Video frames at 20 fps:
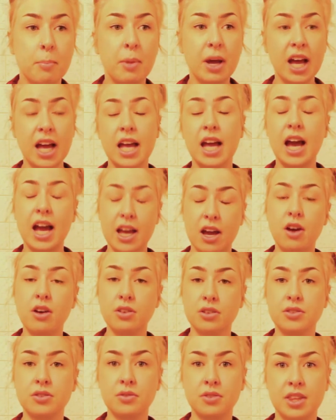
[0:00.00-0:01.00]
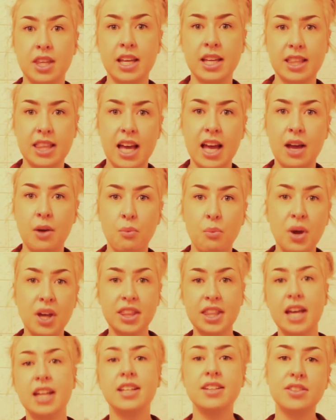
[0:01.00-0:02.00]
But I also think that while
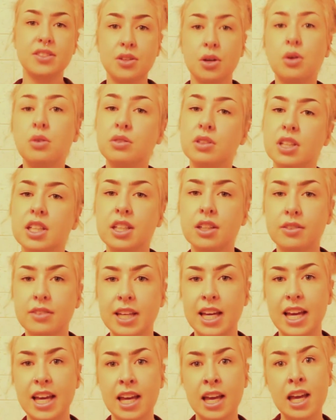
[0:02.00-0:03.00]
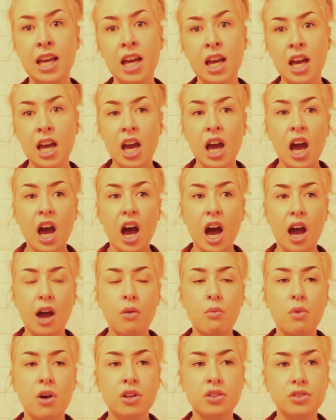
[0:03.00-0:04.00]
that is totally okay, I
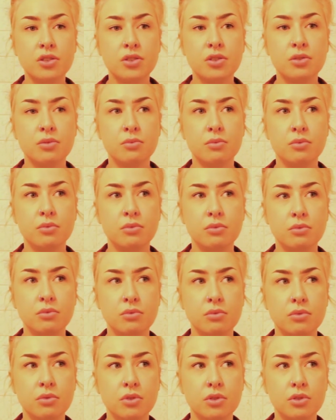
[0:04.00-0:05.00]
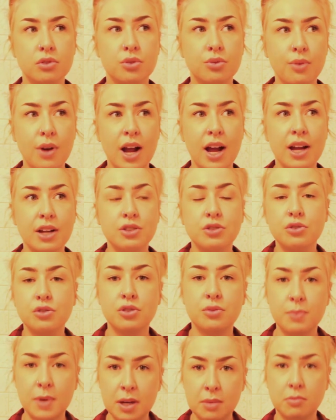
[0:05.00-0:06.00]
want to try to
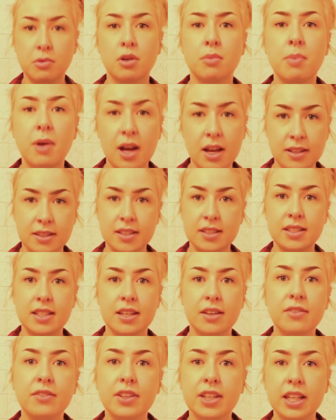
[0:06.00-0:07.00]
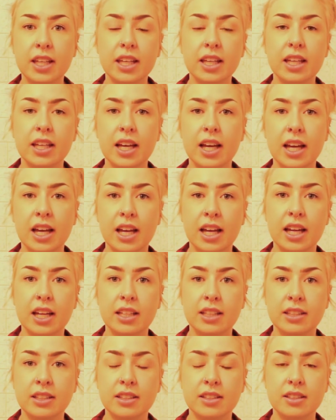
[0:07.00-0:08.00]
spread more positivity
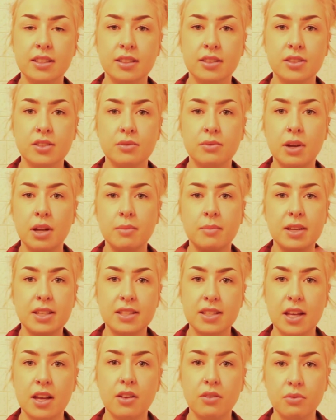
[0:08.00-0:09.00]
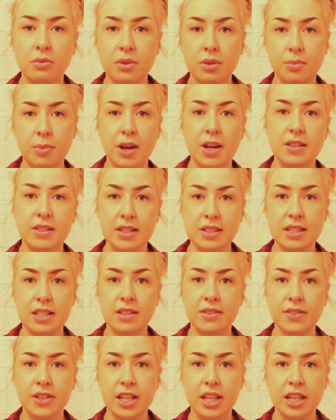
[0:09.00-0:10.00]
and surround myself with
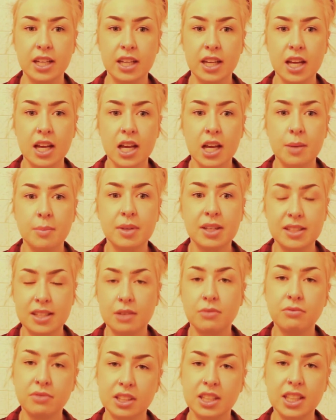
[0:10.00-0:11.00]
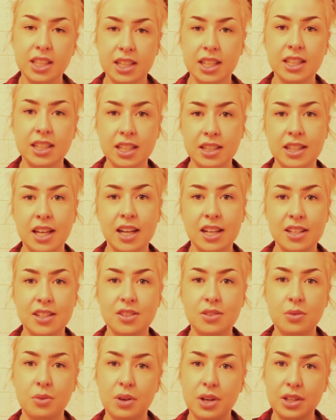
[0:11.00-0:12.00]
positivity, because I really think that that
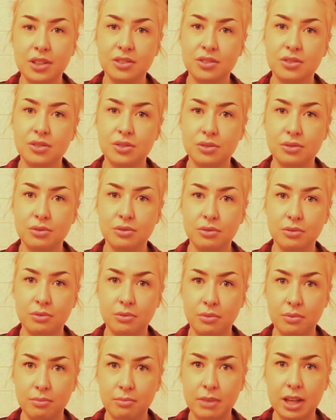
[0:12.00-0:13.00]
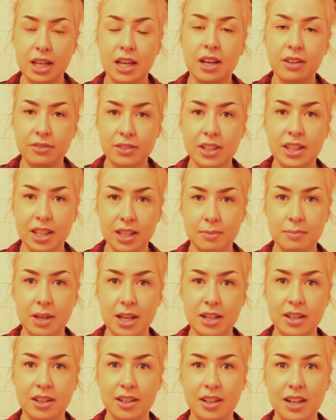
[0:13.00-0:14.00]
is going to make everything
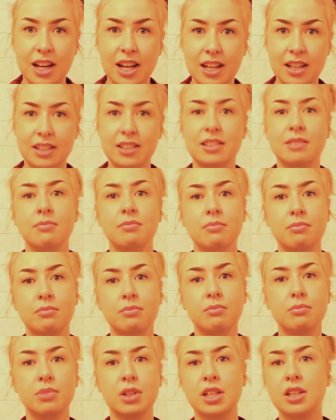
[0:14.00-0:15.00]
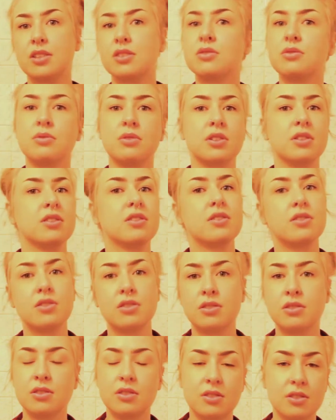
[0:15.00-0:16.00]
better and bring us
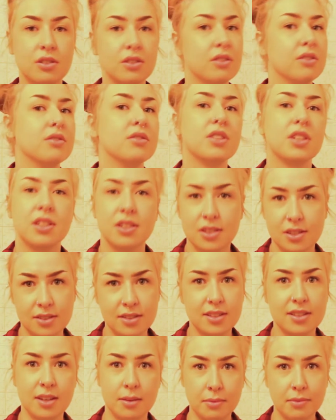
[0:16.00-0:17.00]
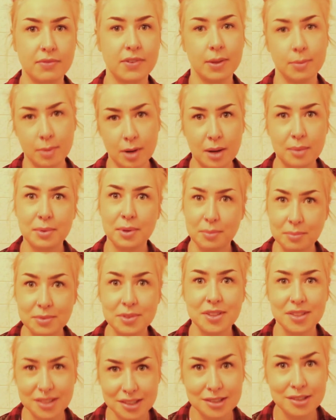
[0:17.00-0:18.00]
towards solutions to some of our
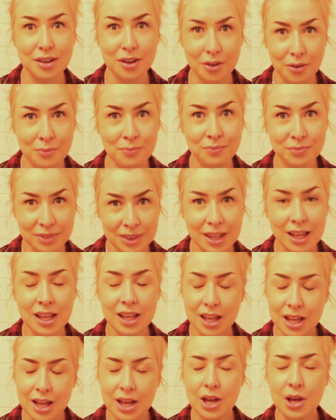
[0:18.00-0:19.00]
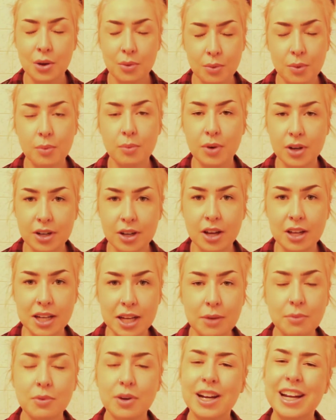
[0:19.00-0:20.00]
problems. So we'll work on
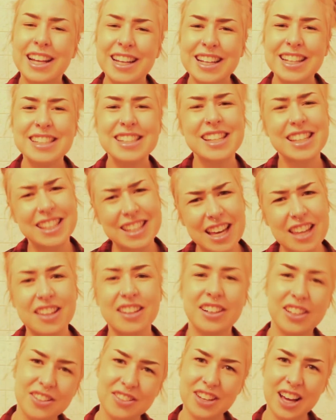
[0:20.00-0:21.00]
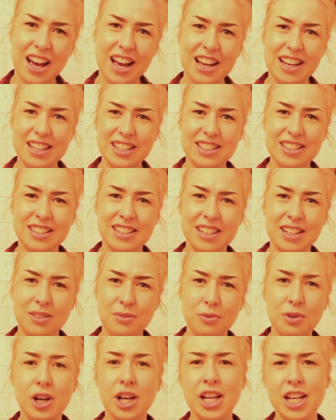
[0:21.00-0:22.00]
it. We're in it together, you guys.
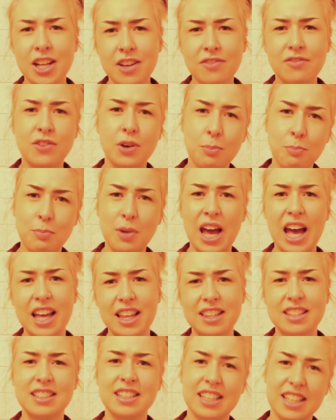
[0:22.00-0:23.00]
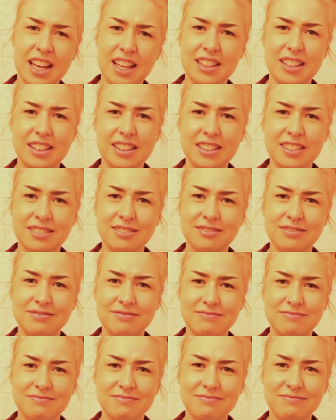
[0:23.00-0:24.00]
We're in a foot bath together.
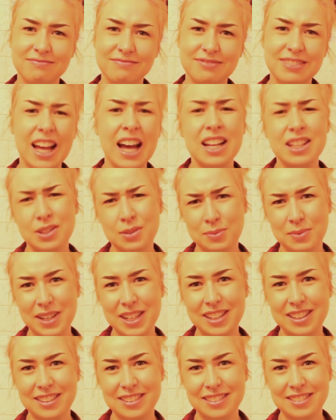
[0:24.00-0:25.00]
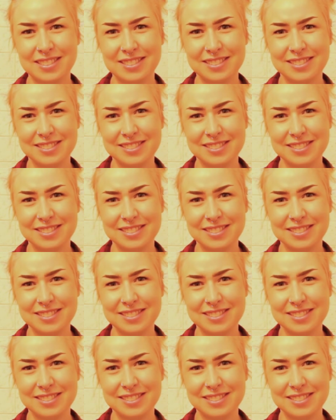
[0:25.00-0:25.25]
That's weird.